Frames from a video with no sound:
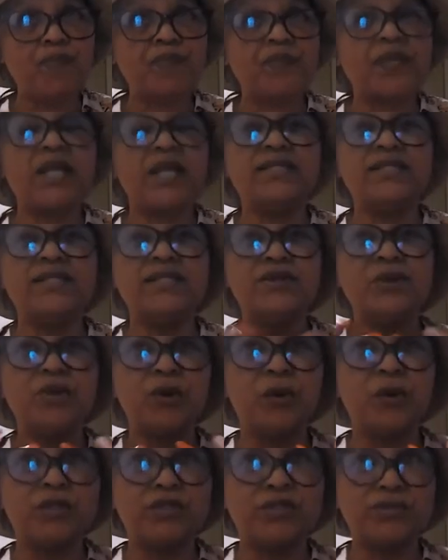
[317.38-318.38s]
I didn't know
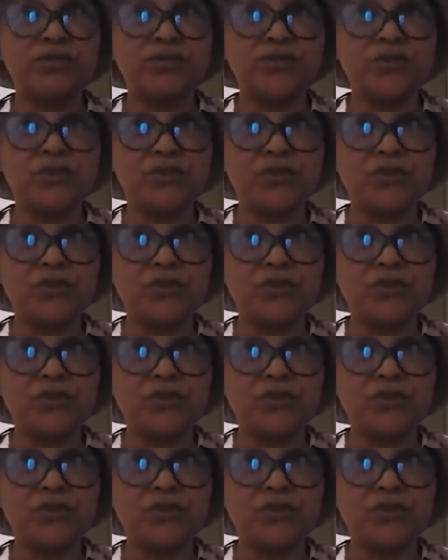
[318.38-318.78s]
what to do.